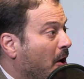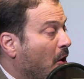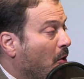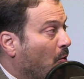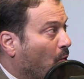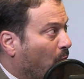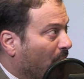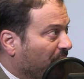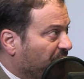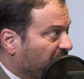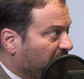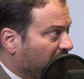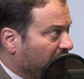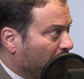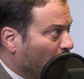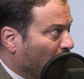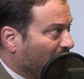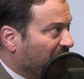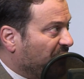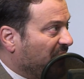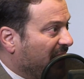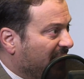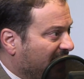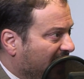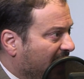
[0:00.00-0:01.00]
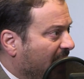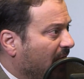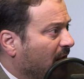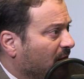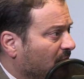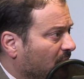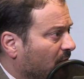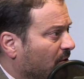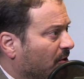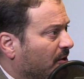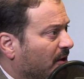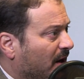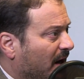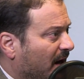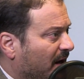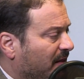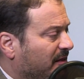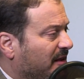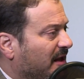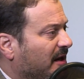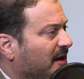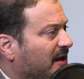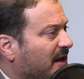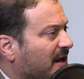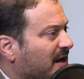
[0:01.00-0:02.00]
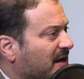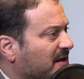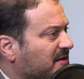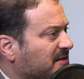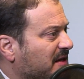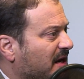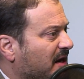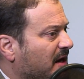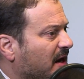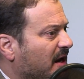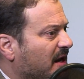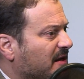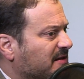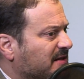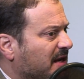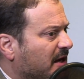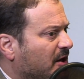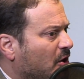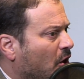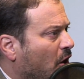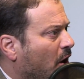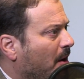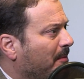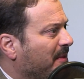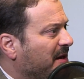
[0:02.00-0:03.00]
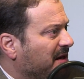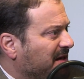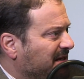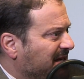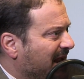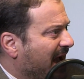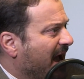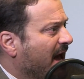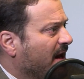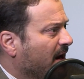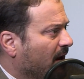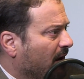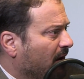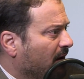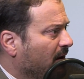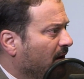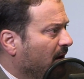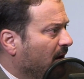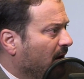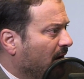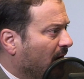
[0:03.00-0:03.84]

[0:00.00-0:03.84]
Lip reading: what they can learn, I think, is a common data